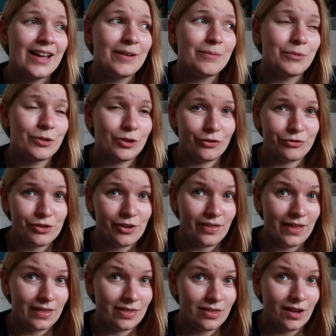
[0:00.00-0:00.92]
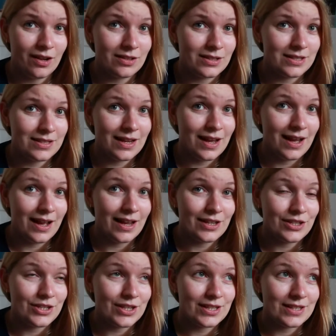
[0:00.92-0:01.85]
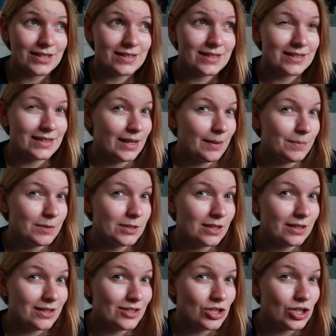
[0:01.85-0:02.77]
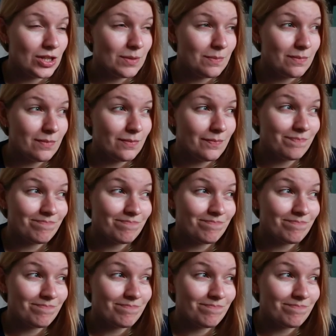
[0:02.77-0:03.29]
more often than not I just skipped gym.